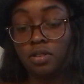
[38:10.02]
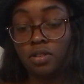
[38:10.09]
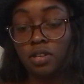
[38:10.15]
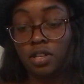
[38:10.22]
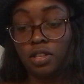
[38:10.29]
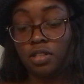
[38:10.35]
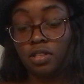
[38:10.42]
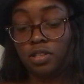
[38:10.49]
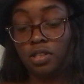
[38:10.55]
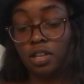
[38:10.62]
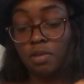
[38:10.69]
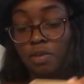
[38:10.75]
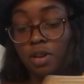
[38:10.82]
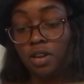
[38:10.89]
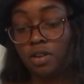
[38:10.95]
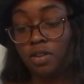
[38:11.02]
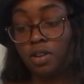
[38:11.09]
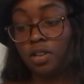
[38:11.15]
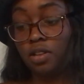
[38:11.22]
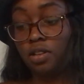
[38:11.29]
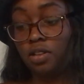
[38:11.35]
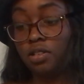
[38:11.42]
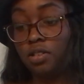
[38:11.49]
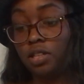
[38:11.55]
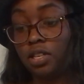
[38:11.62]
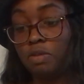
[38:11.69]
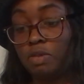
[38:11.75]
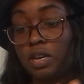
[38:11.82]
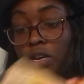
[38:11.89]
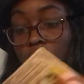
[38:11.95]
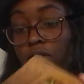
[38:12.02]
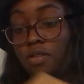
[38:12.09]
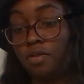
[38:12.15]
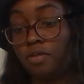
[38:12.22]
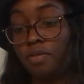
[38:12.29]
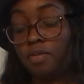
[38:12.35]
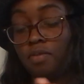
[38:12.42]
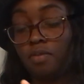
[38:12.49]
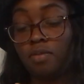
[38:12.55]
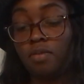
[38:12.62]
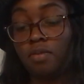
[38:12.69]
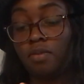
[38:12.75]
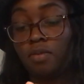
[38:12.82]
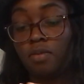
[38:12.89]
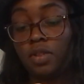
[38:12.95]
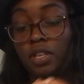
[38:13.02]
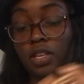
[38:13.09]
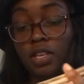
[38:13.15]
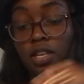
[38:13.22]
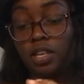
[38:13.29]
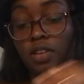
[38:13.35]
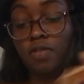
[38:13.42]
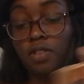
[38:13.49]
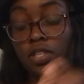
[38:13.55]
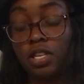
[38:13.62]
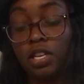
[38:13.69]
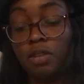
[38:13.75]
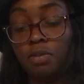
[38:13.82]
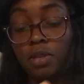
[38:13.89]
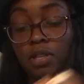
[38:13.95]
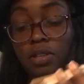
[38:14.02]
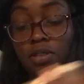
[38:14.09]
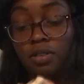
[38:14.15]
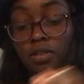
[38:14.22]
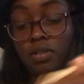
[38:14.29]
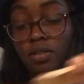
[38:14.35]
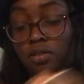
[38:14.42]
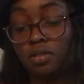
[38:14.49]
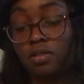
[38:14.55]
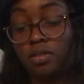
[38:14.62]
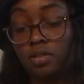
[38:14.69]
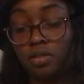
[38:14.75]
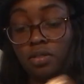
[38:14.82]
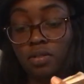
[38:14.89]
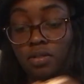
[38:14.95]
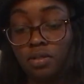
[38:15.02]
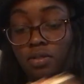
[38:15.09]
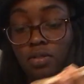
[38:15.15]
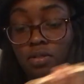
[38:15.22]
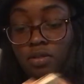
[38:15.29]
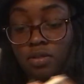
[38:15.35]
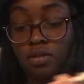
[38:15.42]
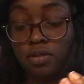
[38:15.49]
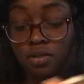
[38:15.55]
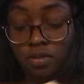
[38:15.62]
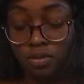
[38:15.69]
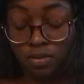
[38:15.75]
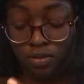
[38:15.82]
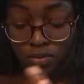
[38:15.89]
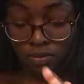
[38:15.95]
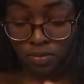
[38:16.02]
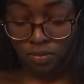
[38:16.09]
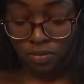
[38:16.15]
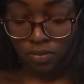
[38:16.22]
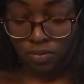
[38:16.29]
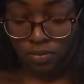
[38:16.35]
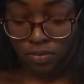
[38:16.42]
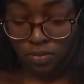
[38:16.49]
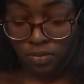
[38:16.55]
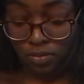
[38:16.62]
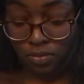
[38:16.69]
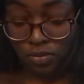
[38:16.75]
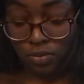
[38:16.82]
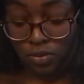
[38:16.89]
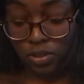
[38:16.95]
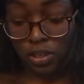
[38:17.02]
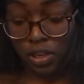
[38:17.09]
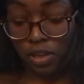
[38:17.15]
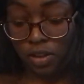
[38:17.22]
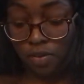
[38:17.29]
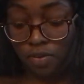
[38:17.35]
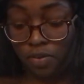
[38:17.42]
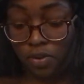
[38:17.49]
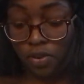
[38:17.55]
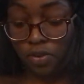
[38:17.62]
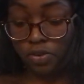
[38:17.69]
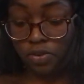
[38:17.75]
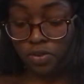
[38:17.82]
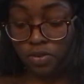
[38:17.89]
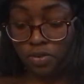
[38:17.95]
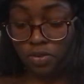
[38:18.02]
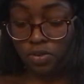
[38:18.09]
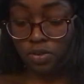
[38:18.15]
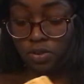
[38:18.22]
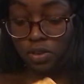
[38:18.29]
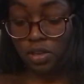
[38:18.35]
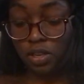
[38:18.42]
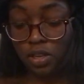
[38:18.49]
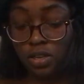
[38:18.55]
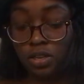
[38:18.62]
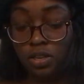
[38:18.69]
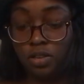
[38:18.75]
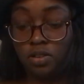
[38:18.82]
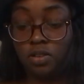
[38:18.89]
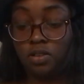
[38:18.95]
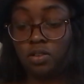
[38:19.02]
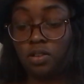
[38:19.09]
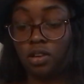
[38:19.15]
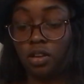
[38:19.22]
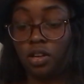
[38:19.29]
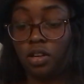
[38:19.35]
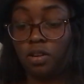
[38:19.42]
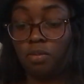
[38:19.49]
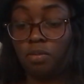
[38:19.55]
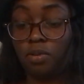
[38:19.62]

Okay, this came out and this came out. King of Diamonds. Okay, I'll do top.